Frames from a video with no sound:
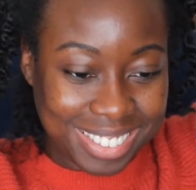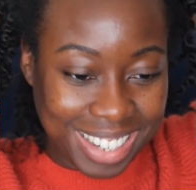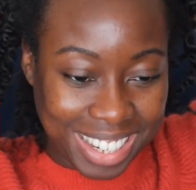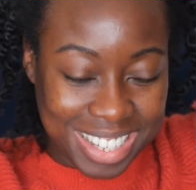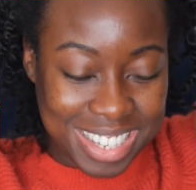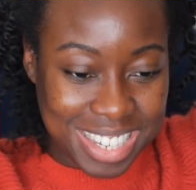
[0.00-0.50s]
I
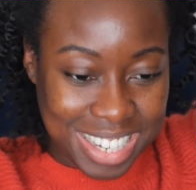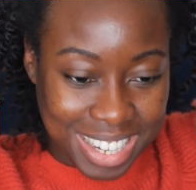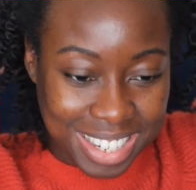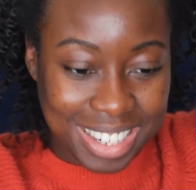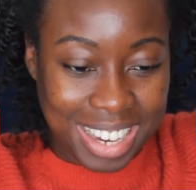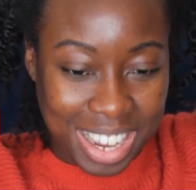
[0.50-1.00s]
can see
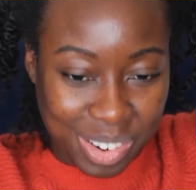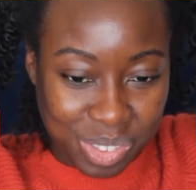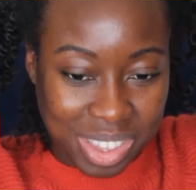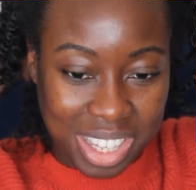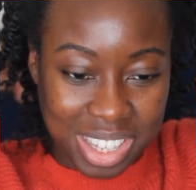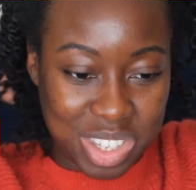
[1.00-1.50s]
it. I don't
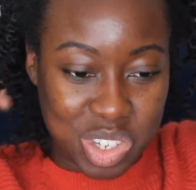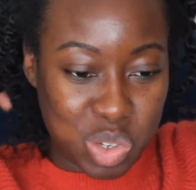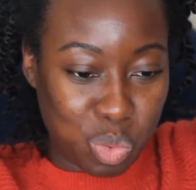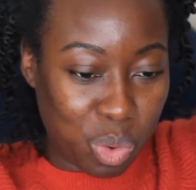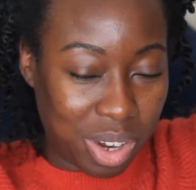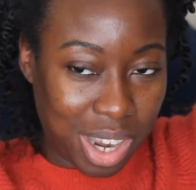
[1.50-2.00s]
think this is
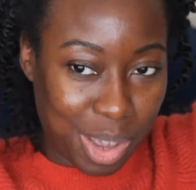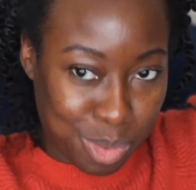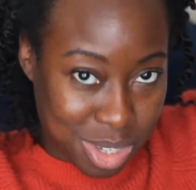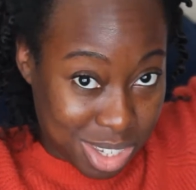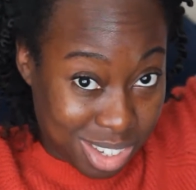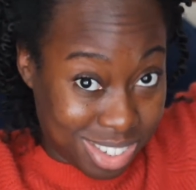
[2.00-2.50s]
what I
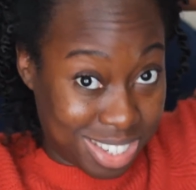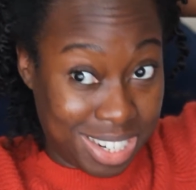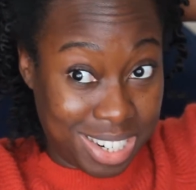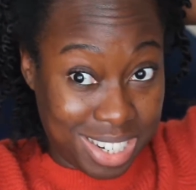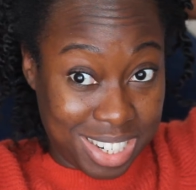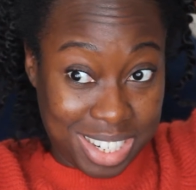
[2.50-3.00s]
was
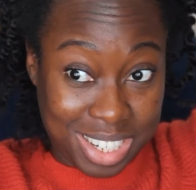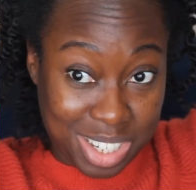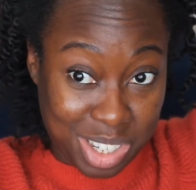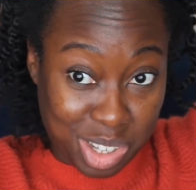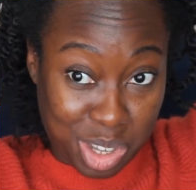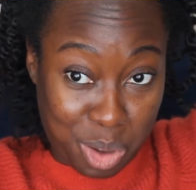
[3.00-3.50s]

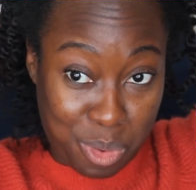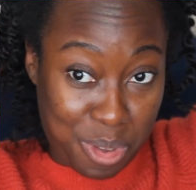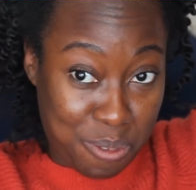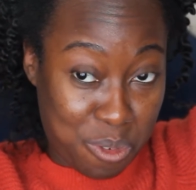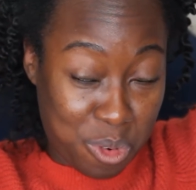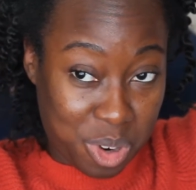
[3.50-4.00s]
going
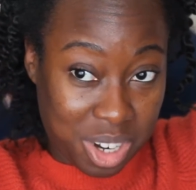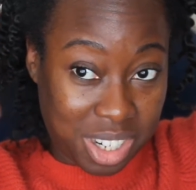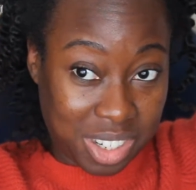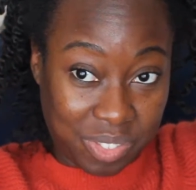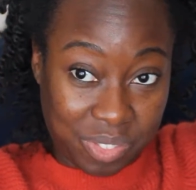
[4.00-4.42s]
for.